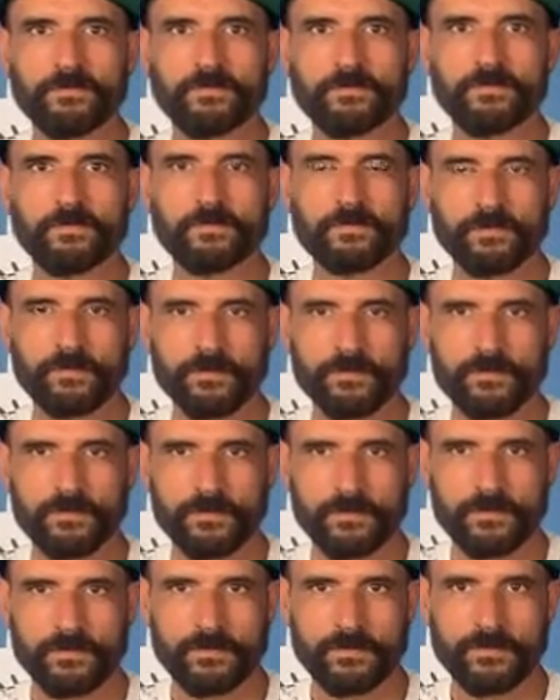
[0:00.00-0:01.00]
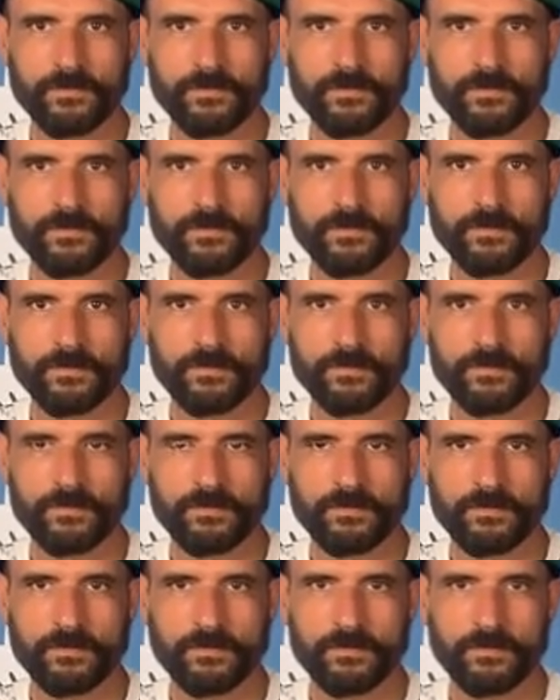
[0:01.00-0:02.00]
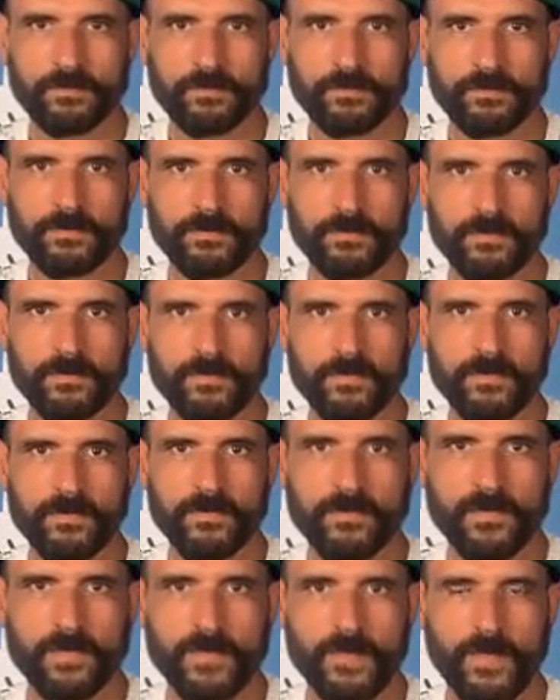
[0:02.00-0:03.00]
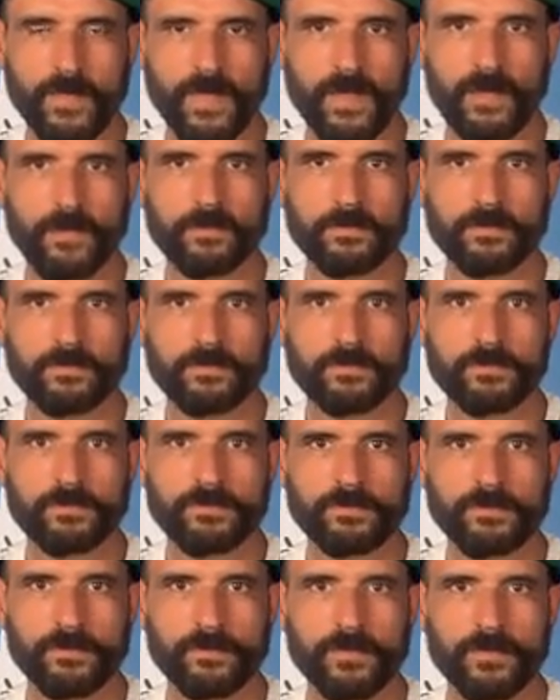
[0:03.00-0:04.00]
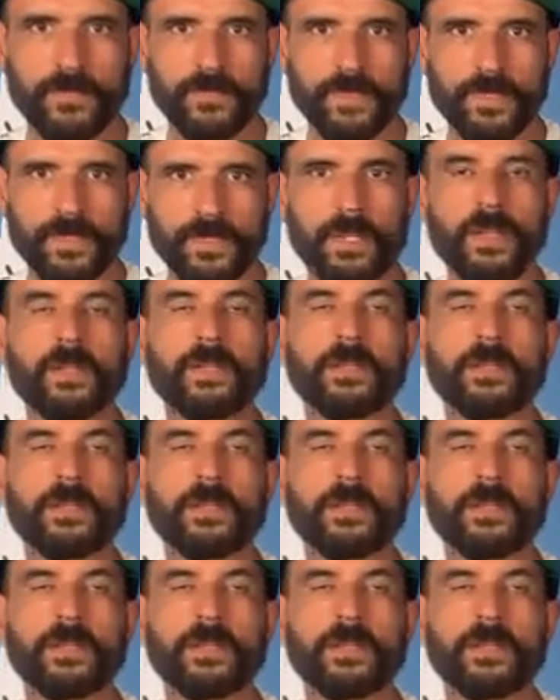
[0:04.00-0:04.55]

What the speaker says: (silent)